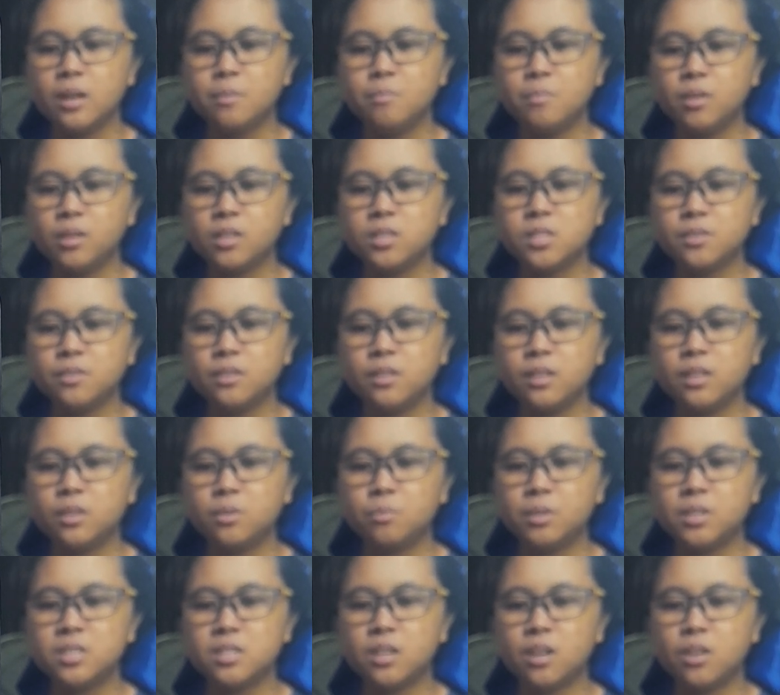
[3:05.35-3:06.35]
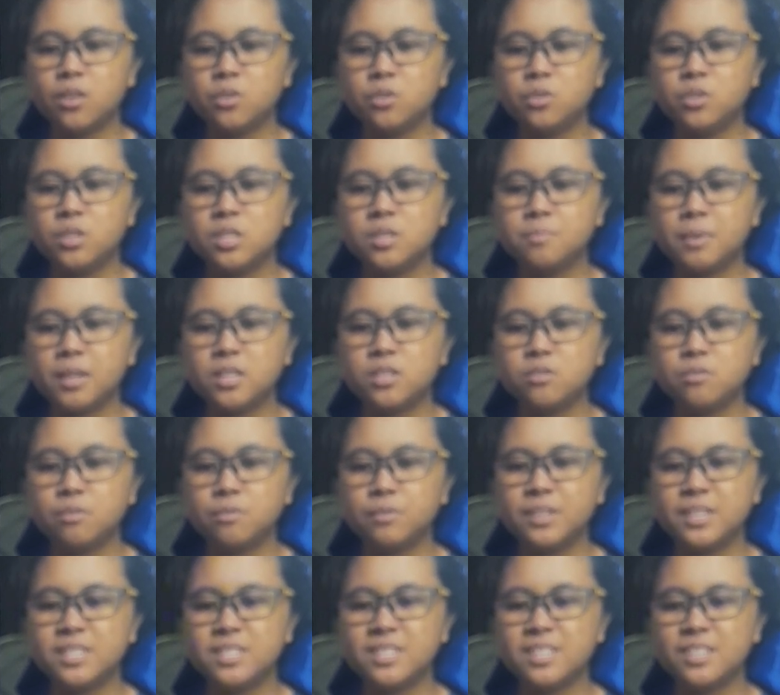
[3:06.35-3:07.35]
Because it was under the space
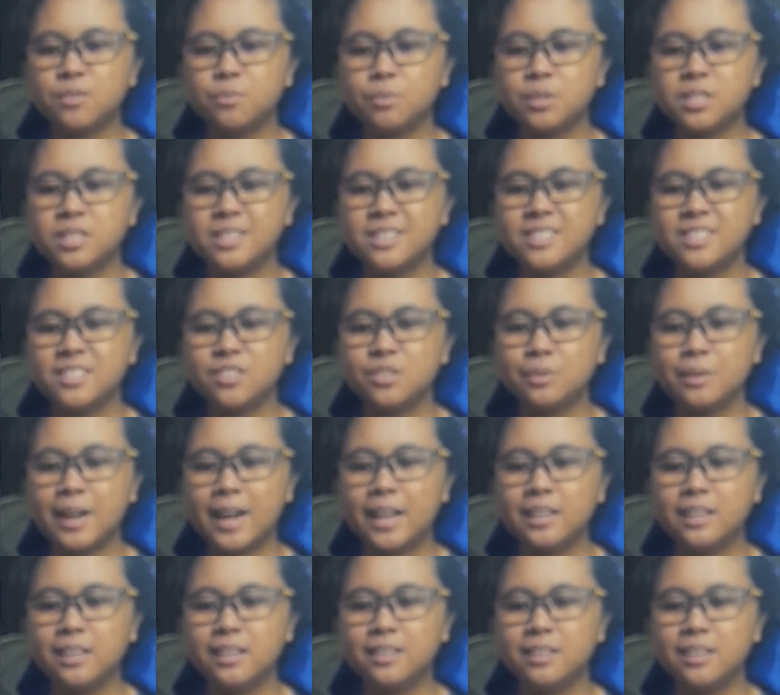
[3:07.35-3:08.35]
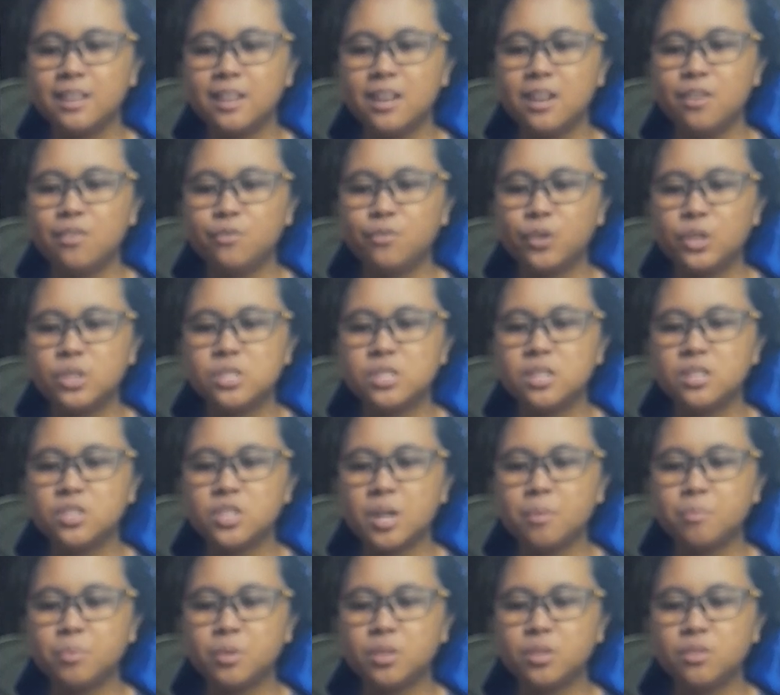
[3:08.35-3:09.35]
series, it was easy to add it. First, the
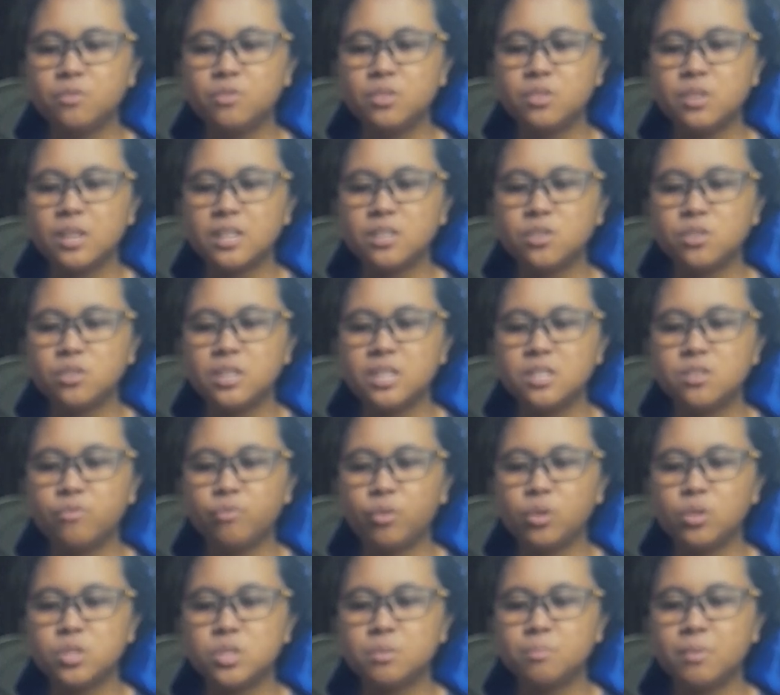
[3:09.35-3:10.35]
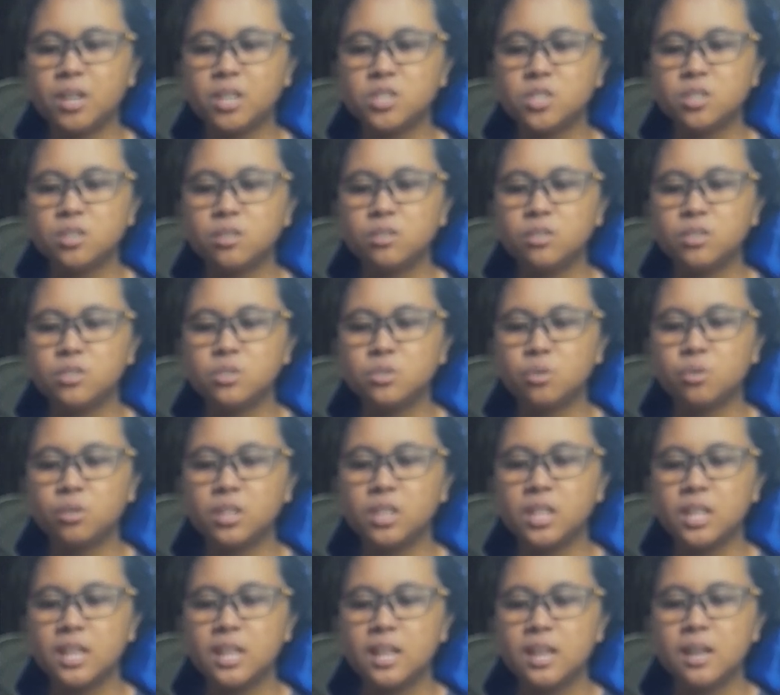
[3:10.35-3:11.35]
champion of the yesterday's first match,
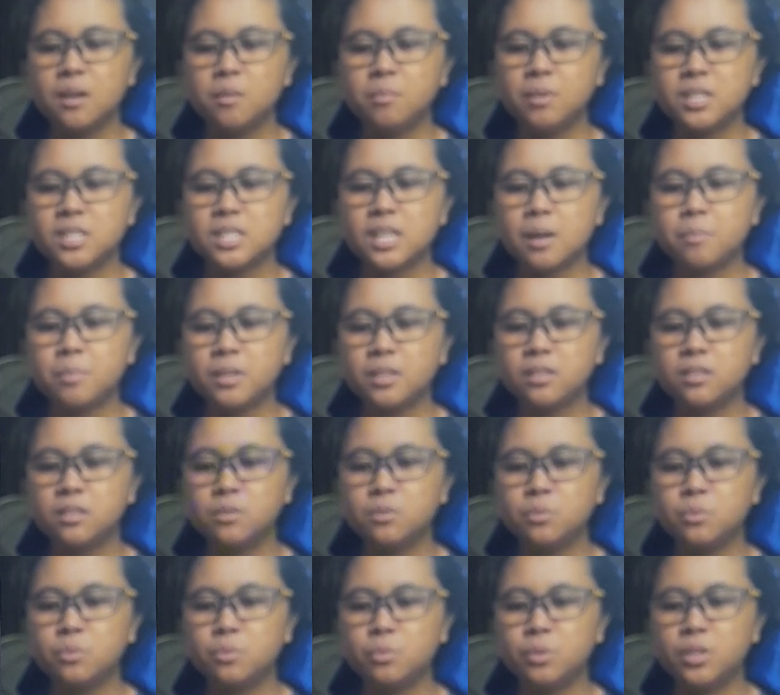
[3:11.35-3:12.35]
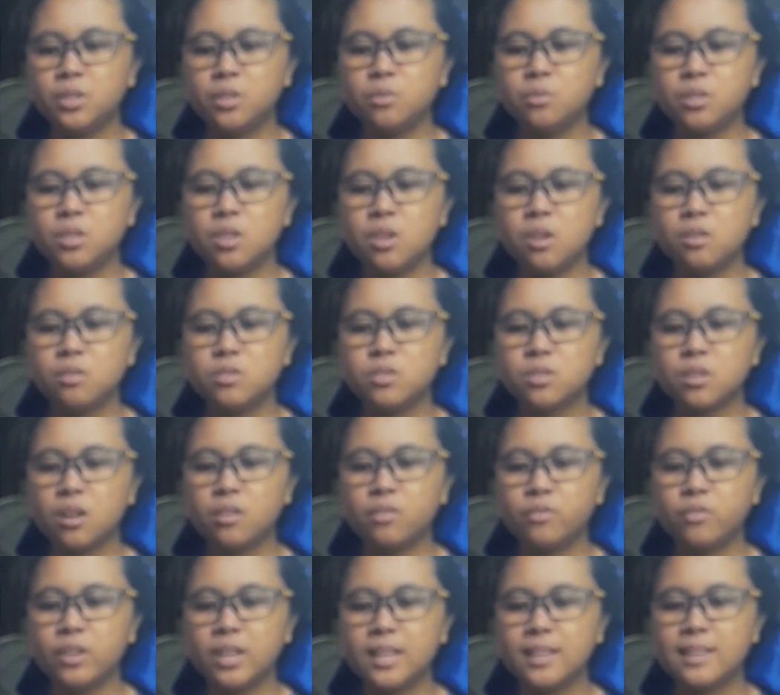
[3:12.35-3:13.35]
Gozerl. By stopping the 100 years
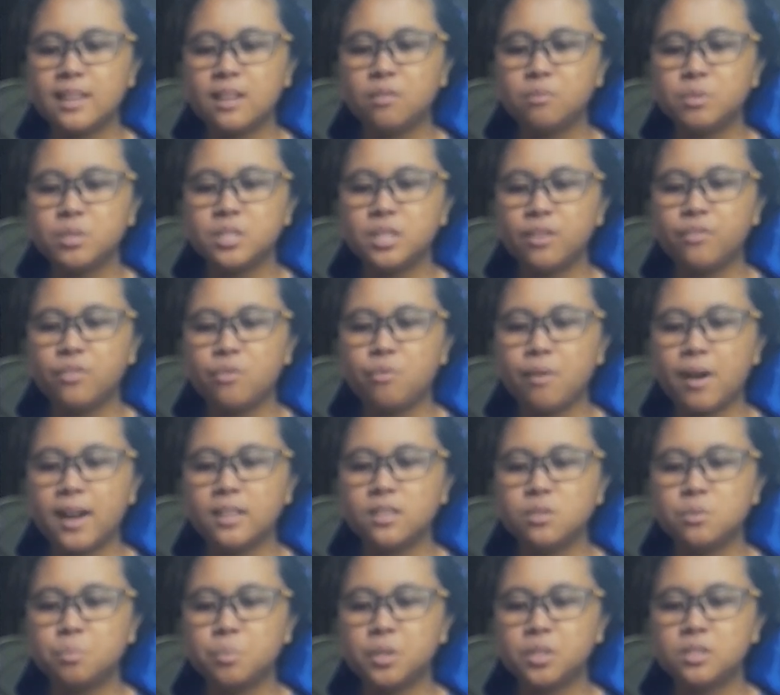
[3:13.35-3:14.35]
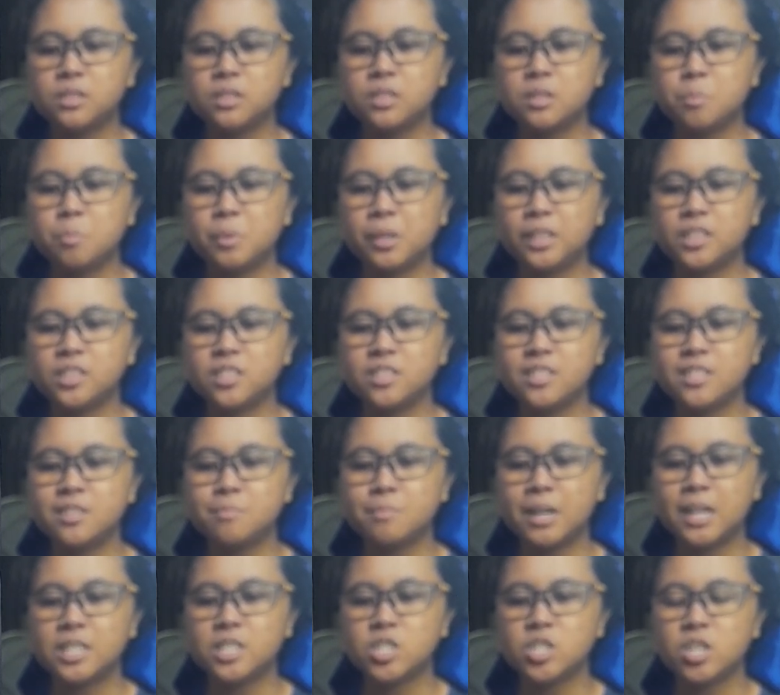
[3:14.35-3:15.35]
conflict, he received right to participate in this
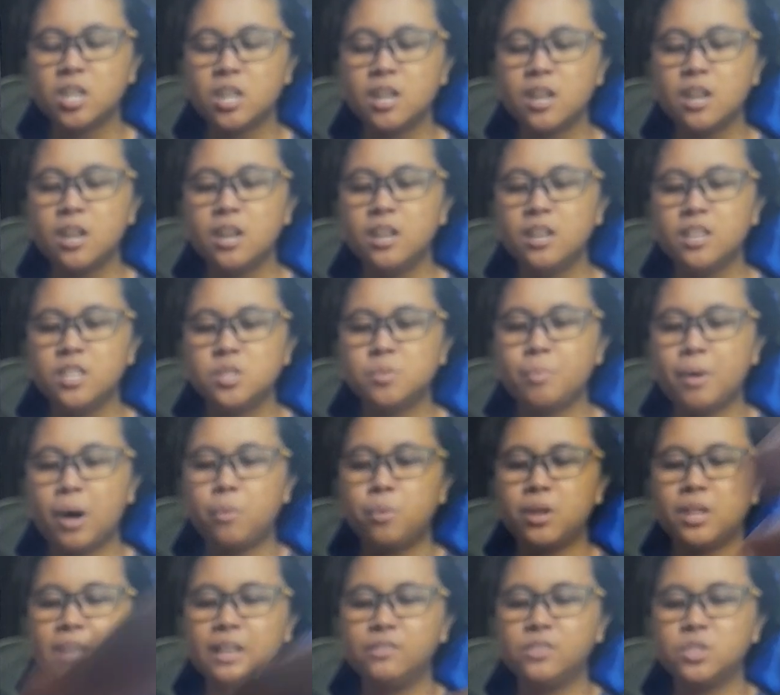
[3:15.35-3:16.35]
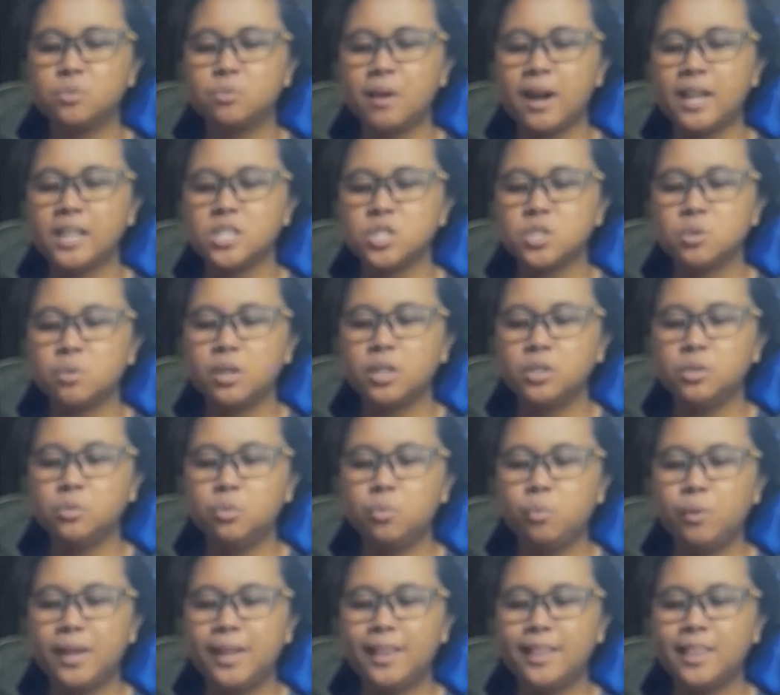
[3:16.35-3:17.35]
match. His power gives rise to a new
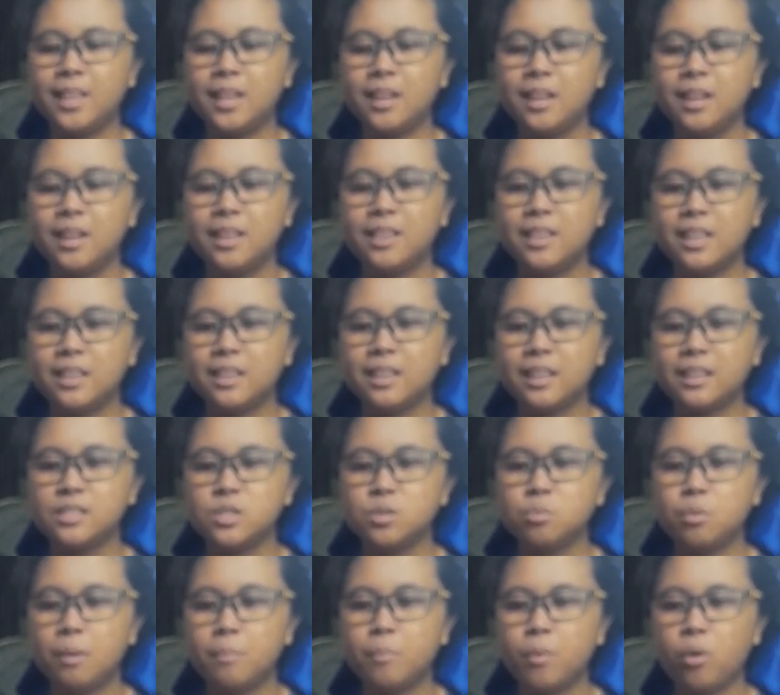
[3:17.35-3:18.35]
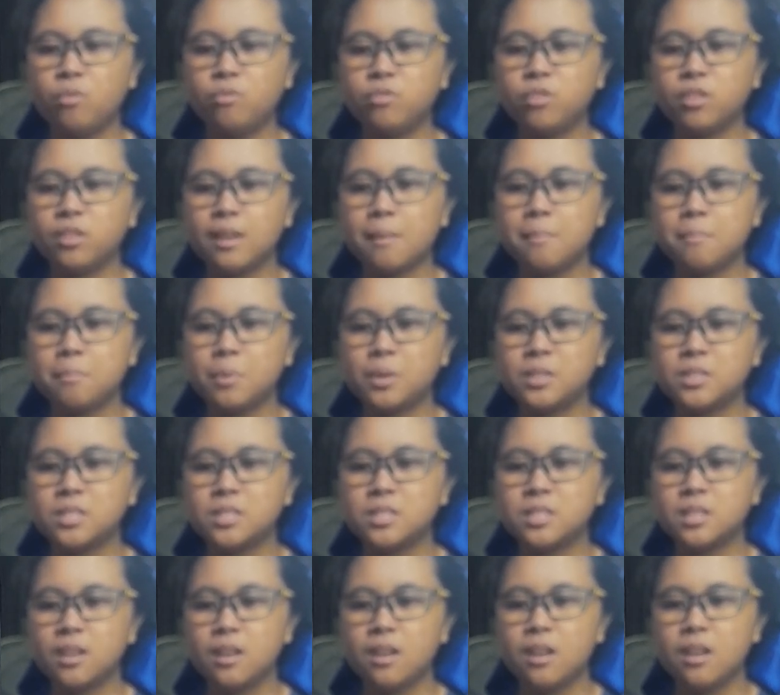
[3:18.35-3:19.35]
wind that can sweep over
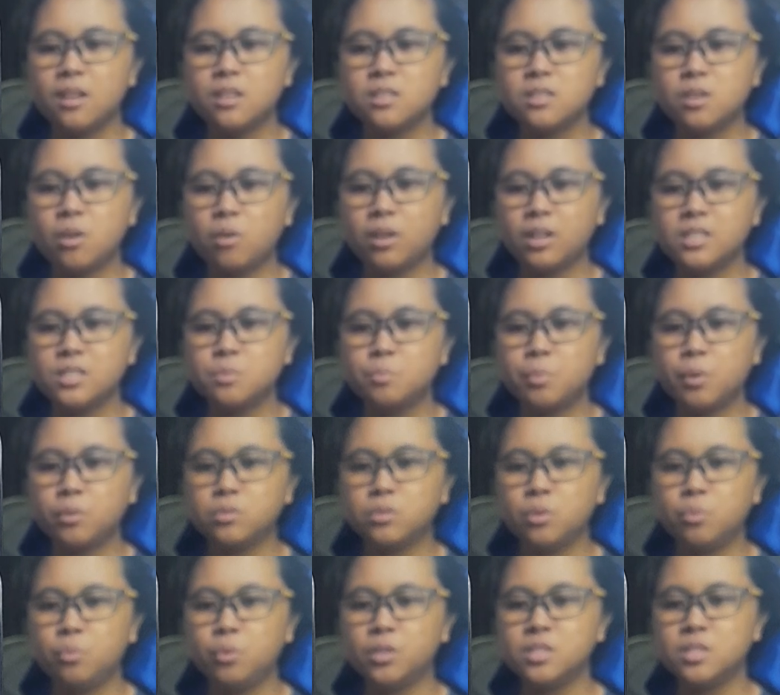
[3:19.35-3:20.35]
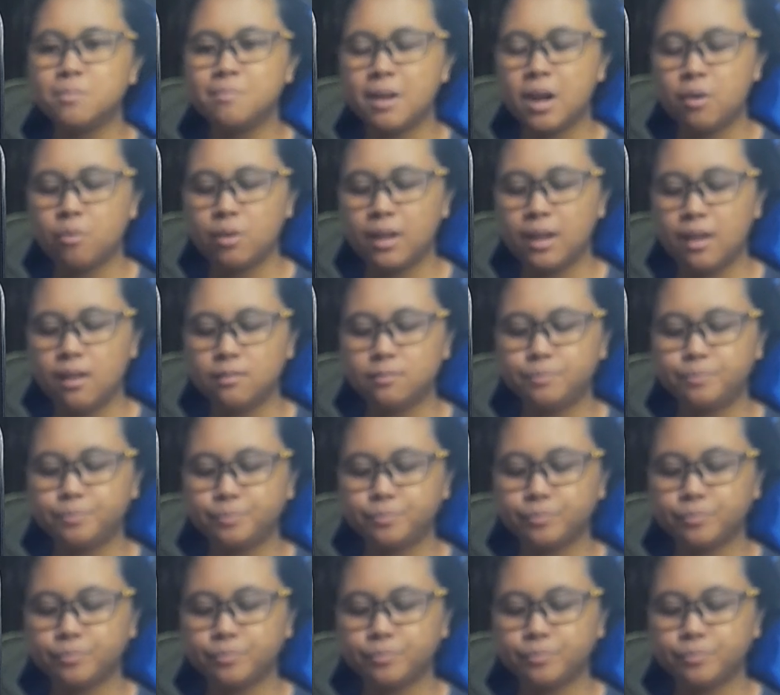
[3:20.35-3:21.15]
tempest. Sokka spoke the words merrily.